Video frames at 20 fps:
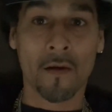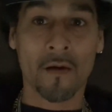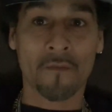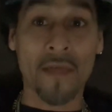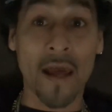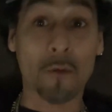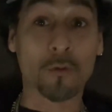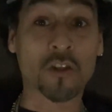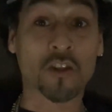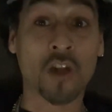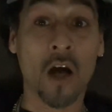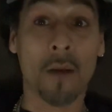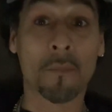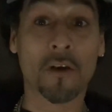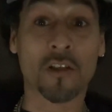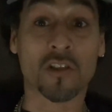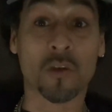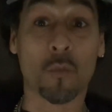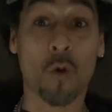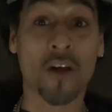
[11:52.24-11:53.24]
That was dumb
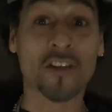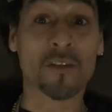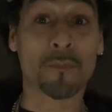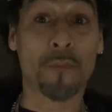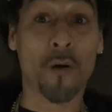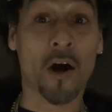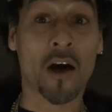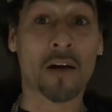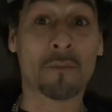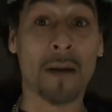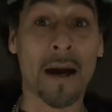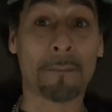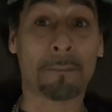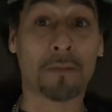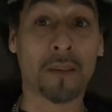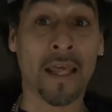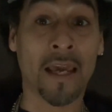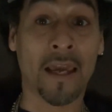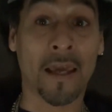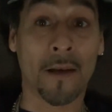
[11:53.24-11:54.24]
because it wasn't part of my
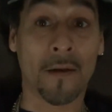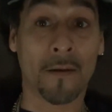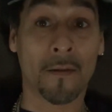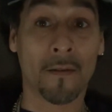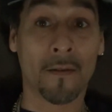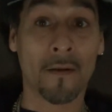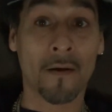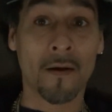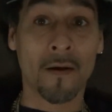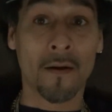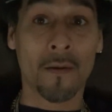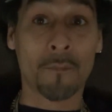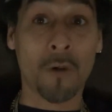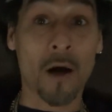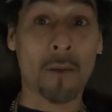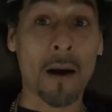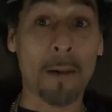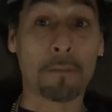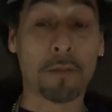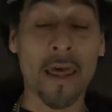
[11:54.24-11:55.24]
plan.
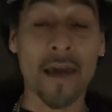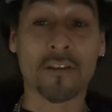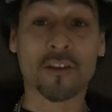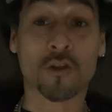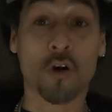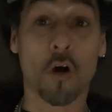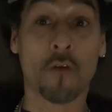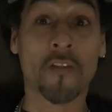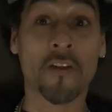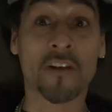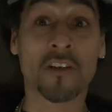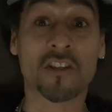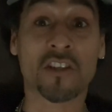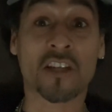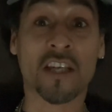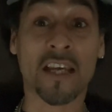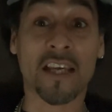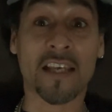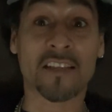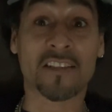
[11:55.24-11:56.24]
Part of my plan was to go over there and just
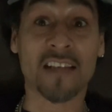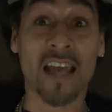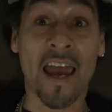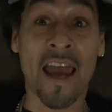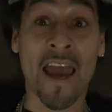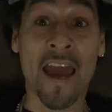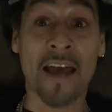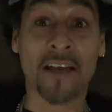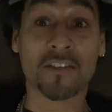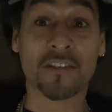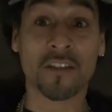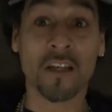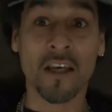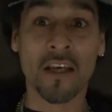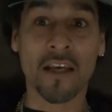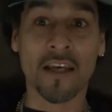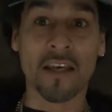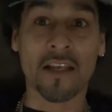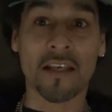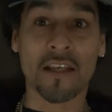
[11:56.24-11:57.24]
kick his ass
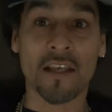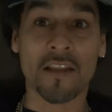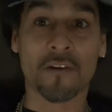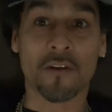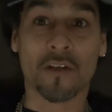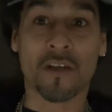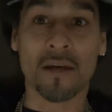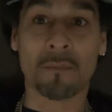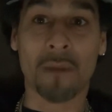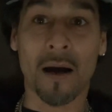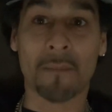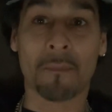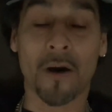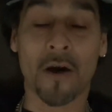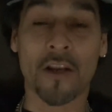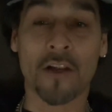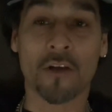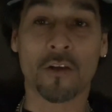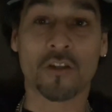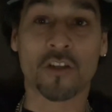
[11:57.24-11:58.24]
and either get my
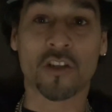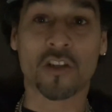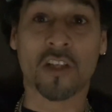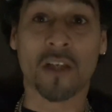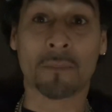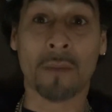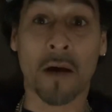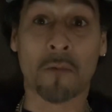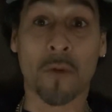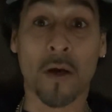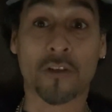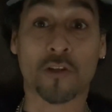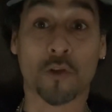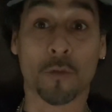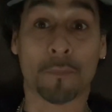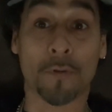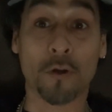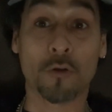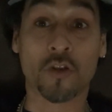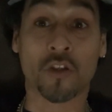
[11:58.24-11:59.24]
money or just get my
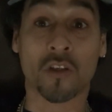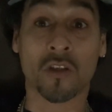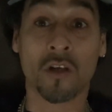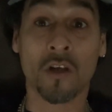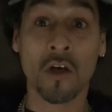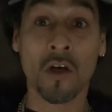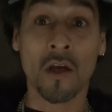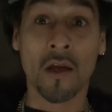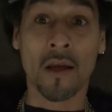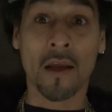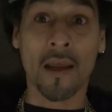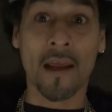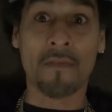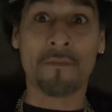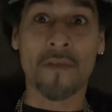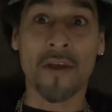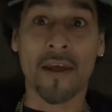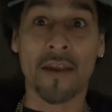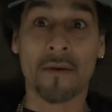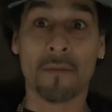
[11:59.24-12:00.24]
retribution.
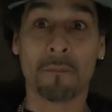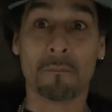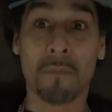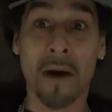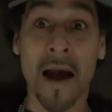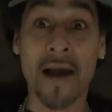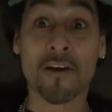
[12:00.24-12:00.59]
And then my